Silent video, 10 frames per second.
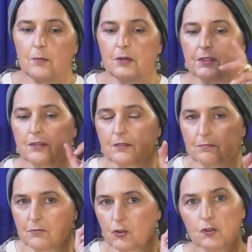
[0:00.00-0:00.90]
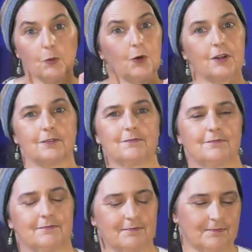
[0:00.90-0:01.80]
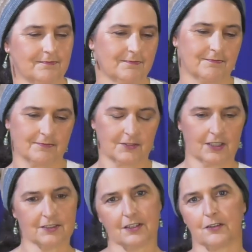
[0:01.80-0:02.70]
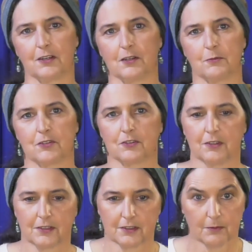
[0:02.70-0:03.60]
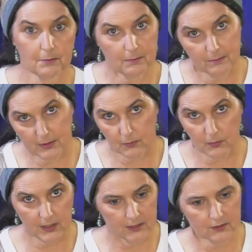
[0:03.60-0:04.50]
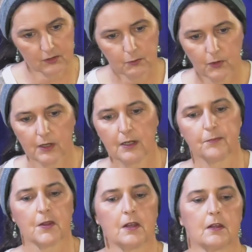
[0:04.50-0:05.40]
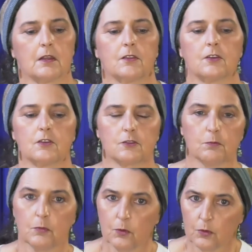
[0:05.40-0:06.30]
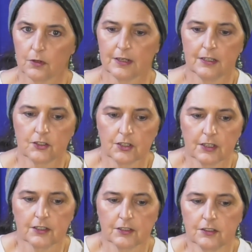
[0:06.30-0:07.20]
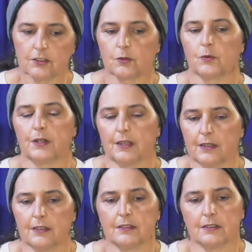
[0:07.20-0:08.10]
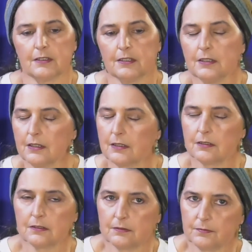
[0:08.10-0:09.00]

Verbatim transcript: But there's more. Sounds like a great commercial, doesn't it? But wait, there's more there's more in Genesis 28 10.